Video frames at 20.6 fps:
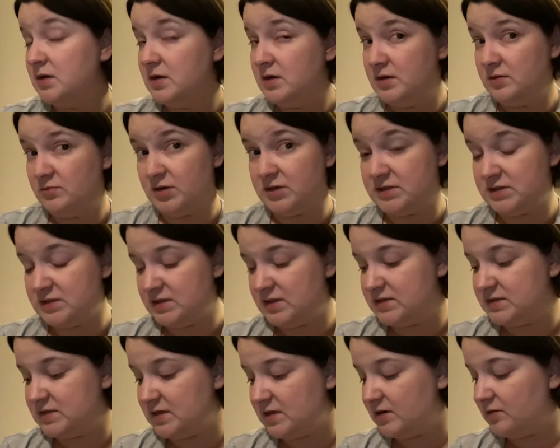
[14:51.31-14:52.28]
much as I
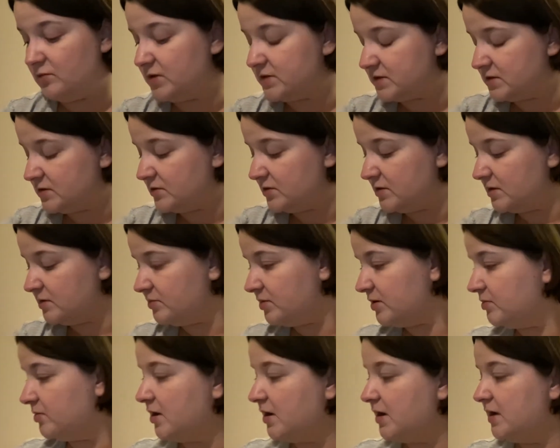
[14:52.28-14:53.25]
said I wasn't going to be
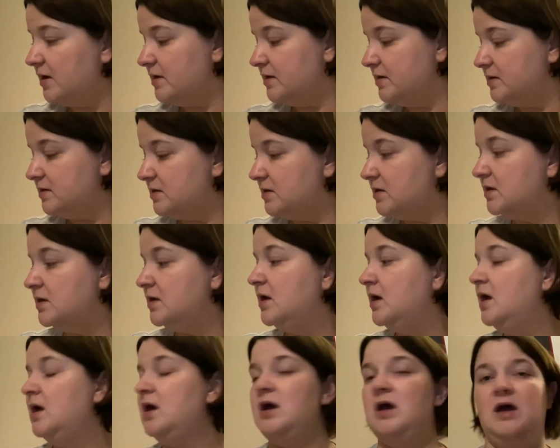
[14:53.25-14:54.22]
behind,
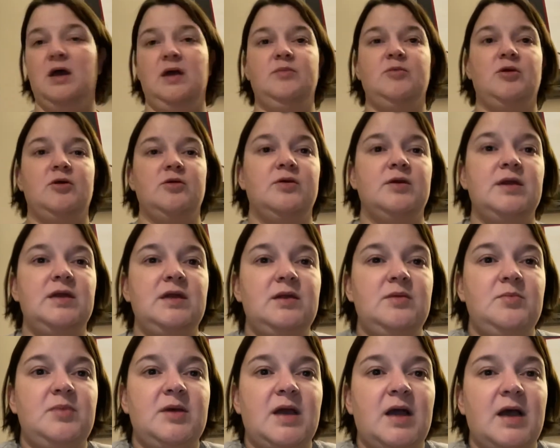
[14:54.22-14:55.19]
I'm already
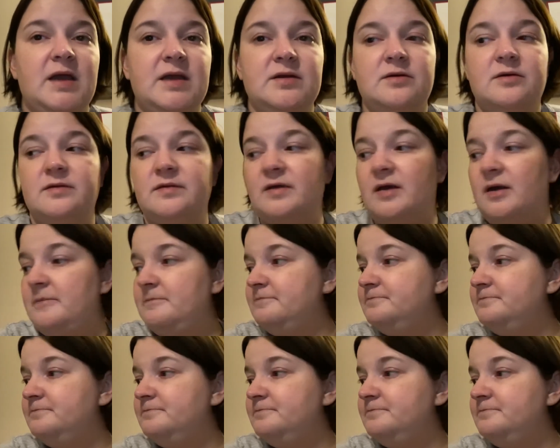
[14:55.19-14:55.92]
behind on that.